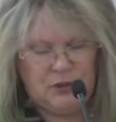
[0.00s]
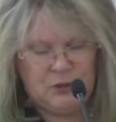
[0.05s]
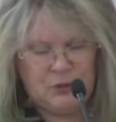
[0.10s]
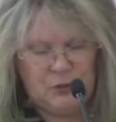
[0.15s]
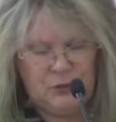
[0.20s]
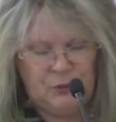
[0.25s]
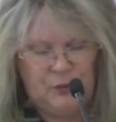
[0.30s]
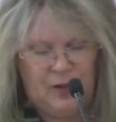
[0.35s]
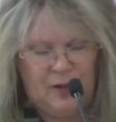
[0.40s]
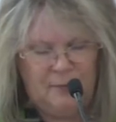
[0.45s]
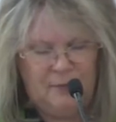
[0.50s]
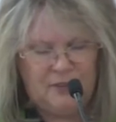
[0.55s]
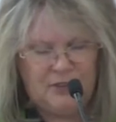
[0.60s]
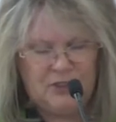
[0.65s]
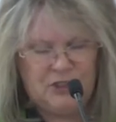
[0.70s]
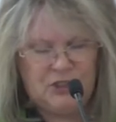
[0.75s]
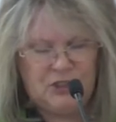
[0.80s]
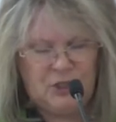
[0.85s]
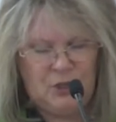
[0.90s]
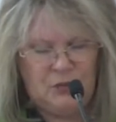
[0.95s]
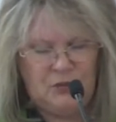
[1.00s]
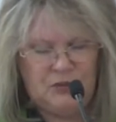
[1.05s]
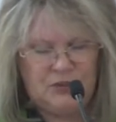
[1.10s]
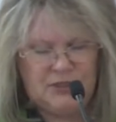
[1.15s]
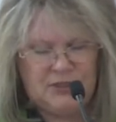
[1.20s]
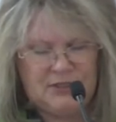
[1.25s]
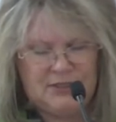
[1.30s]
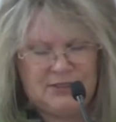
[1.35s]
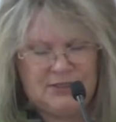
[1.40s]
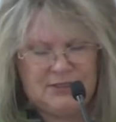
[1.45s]
grew up and choked
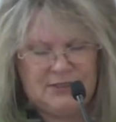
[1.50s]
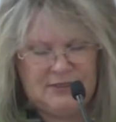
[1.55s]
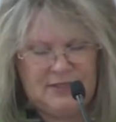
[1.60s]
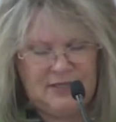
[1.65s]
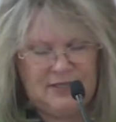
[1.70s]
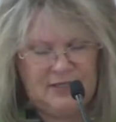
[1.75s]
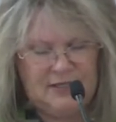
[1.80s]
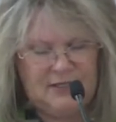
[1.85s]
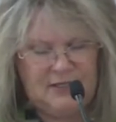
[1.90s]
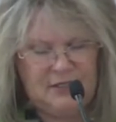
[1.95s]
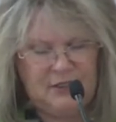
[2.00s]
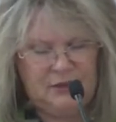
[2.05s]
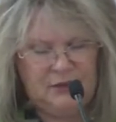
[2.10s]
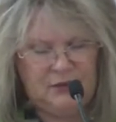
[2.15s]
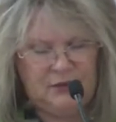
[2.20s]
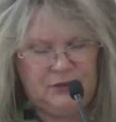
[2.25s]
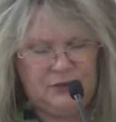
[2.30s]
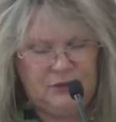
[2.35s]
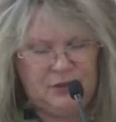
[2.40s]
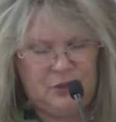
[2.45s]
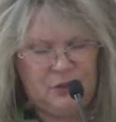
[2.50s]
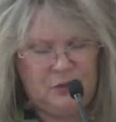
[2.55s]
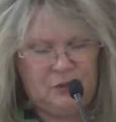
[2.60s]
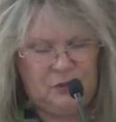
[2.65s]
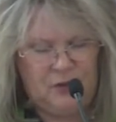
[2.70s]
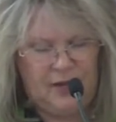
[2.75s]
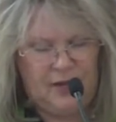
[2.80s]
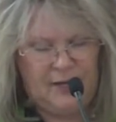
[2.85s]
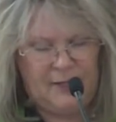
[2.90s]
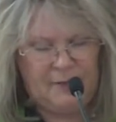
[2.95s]
it, and it yielded no
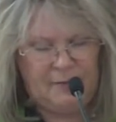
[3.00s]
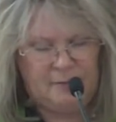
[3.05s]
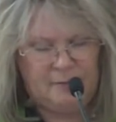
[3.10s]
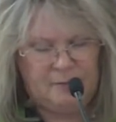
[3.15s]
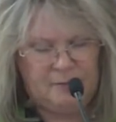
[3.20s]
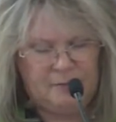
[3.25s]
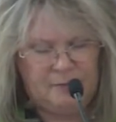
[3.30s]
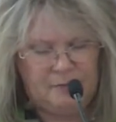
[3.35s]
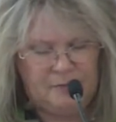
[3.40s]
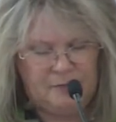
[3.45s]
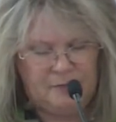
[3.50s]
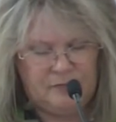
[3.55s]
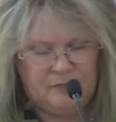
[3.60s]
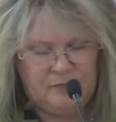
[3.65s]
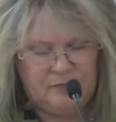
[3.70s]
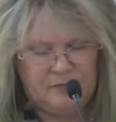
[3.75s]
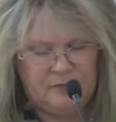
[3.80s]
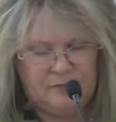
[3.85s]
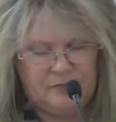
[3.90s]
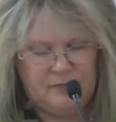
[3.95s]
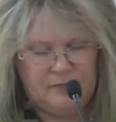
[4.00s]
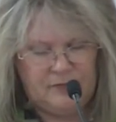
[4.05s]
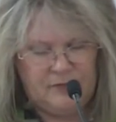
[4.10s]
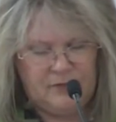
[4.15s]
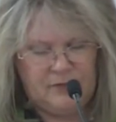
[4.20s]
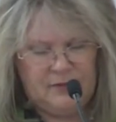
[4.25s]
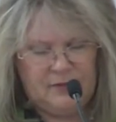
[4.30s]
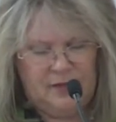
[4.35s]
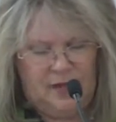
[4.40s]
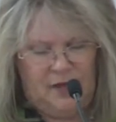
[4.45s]
grain.
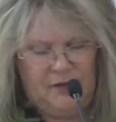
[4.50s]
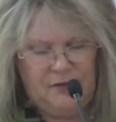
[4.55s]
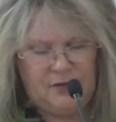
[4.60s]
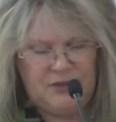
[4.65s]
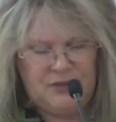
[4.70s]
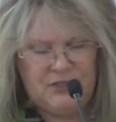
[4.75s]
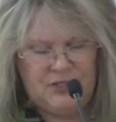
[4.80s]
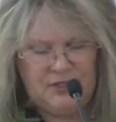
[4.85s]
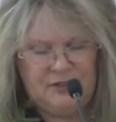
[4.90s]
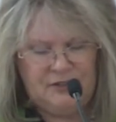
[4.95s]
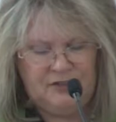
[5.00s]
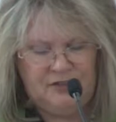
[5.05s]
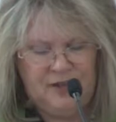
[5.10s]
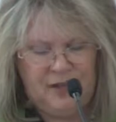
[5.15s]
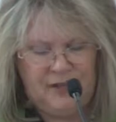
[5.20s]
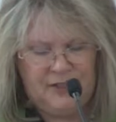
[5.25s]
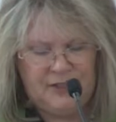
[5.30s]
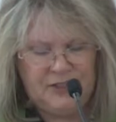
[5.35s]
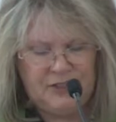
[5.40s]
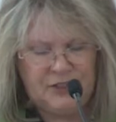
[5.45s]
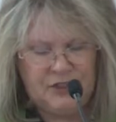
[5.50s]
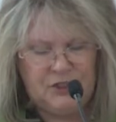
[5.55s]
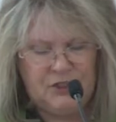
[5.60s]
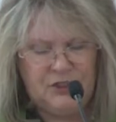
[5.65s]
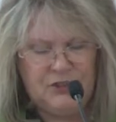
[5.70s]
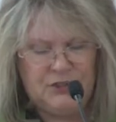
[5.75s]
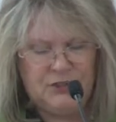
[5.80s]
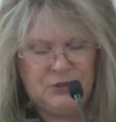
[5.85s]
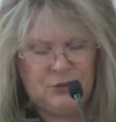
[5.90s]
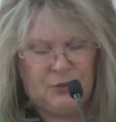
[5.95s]
Other seed fell into
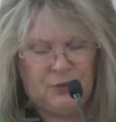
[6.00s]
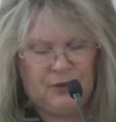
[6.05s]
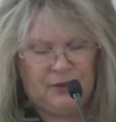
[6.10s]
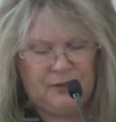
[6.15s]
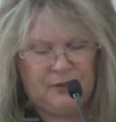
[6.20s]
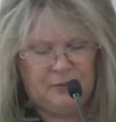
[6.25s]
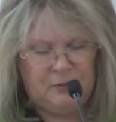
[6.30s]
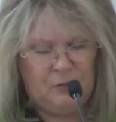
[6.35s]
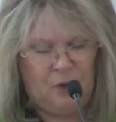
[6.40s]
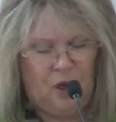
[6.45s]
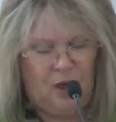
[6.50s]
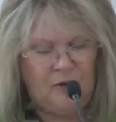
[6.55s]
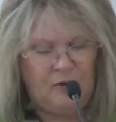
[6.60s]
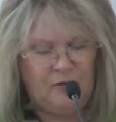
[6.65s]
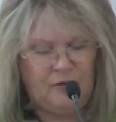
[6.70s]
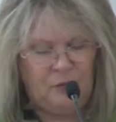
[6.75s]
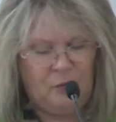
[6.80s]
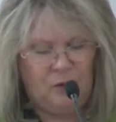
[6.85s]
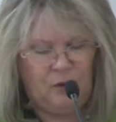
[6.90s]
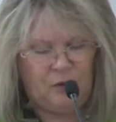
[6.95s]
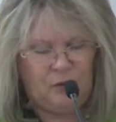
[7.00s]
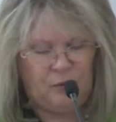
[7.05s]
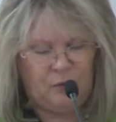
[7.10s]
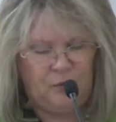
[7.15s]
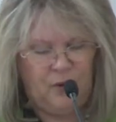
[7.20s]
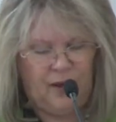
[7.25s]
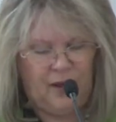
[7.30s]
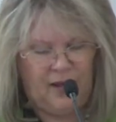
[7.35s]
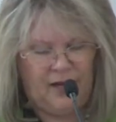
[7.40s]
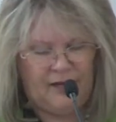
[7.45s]
good soil and brought forth
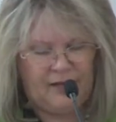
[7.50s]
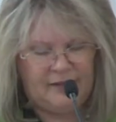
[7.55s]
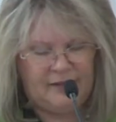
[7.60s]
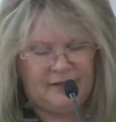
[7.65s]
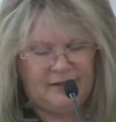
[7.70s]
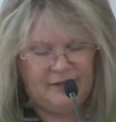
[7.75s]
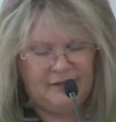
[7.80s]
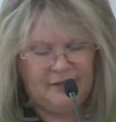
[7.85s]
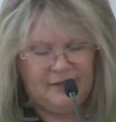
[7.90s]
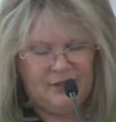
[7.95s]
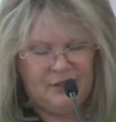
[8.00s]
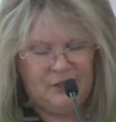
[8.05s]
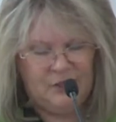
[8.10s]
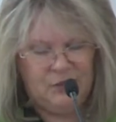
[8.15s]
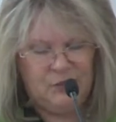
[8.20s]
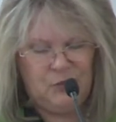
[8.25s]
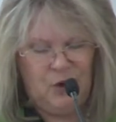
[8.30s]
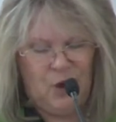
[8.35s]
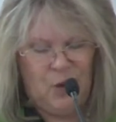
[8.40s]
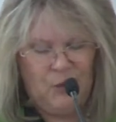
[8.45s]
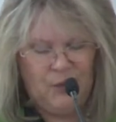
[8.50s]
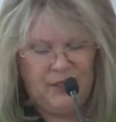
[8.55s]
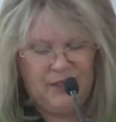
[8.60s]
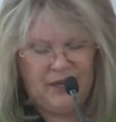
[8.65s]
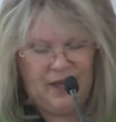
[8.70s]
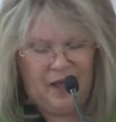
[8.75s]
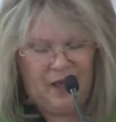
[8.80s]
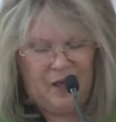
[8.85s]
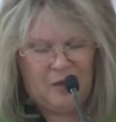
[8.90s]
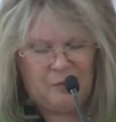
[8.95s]
grain, growing
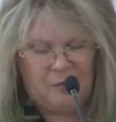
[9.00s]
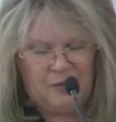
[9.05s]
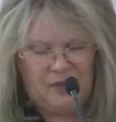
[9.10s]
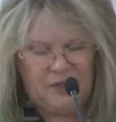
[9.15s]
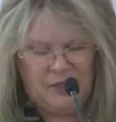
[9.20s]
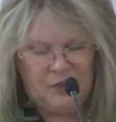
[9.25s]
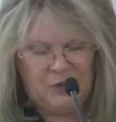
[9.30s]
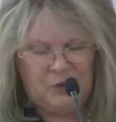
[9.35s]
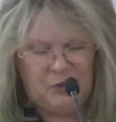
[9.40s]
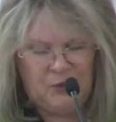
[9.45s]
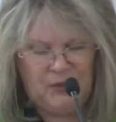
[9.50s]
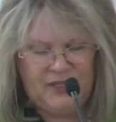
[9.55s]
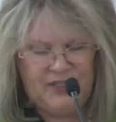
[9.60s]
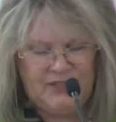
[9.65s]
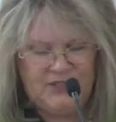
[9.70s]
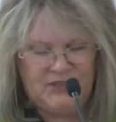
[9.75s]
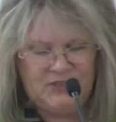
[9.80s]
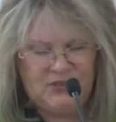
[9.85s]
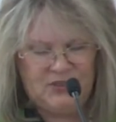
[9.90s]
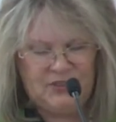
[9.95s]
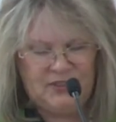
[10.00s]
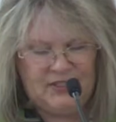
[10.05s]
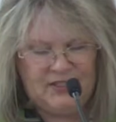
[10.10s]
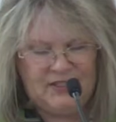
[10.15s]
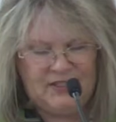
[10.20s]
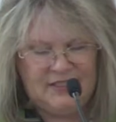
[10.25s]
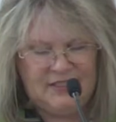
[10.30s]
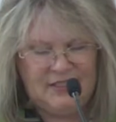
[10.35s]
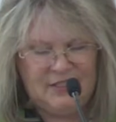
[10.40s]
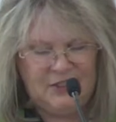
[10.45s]
up and increasing
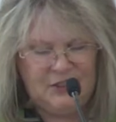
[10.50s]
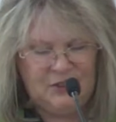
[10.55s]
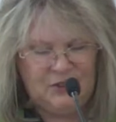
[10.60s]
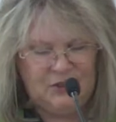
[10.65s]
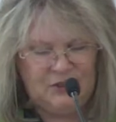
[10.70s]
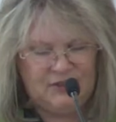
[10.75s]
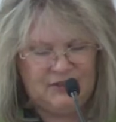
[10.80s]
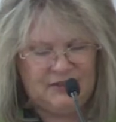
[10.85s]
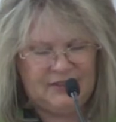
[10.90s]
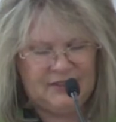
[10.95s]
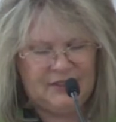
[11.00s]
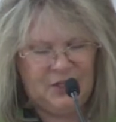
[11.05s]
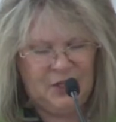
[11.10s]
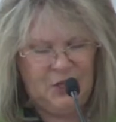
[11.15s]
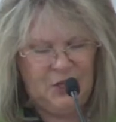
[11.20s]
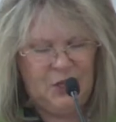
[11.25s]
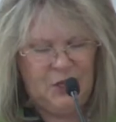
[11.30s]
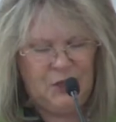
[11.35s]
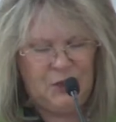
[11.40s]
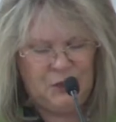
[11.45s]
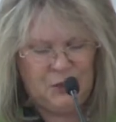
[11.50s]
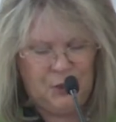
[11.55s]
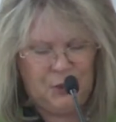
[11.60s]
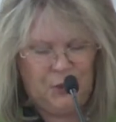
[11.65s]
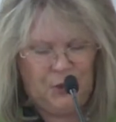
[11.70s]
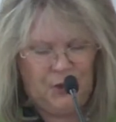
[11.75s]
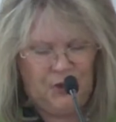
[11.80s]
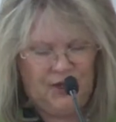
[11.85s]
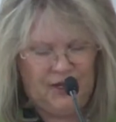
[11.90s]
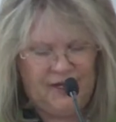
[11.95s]
and yielding
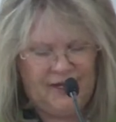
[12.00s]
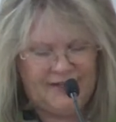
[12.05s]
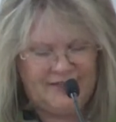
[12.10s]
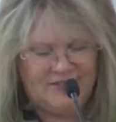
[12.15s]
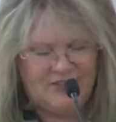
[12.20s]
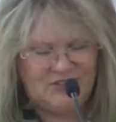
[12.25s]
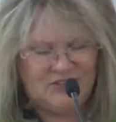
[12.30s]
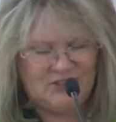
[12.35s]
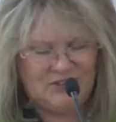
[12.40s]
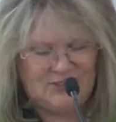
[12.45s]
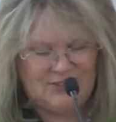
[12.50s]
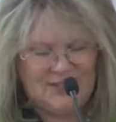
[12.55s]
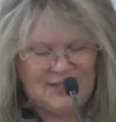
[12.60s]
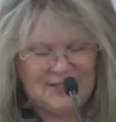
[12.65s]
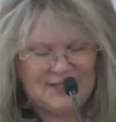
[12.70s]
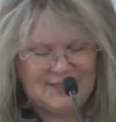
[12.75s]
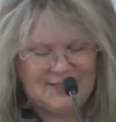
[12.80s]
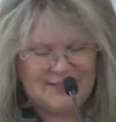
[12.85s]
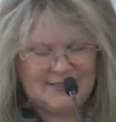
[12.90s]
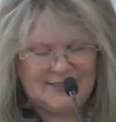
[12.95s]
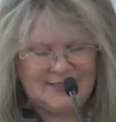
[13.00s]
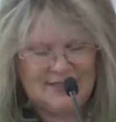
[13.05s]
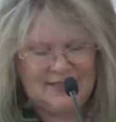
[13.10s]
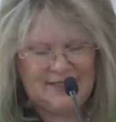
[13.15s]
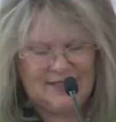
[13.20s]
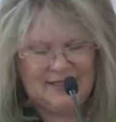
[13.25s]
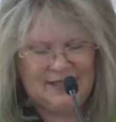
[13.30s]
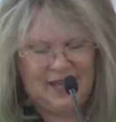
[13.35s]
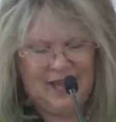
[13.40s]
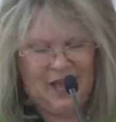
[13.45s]
thirty and sixty
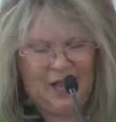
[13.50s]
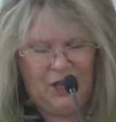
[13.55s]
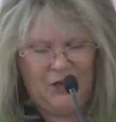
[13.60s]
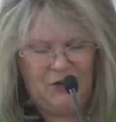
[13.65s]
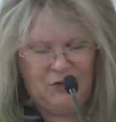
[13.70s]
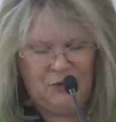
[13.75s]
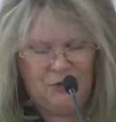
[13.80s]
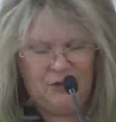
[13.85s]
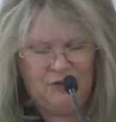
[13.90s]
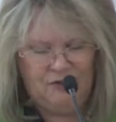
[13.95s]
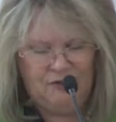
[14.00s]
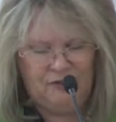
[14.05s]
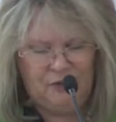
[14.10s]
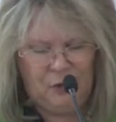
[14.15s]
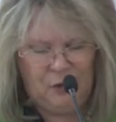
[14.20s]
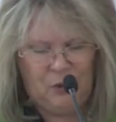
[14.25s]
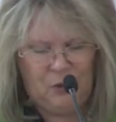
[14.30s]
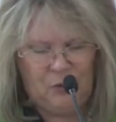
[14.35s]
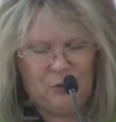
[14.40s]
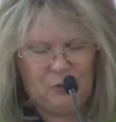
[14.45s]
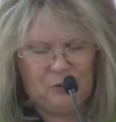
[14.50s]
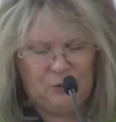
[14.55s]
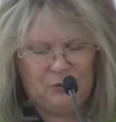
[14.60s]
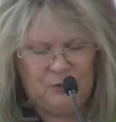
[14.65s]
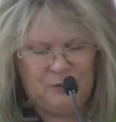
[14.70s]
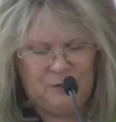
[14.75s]
and a hundredfold.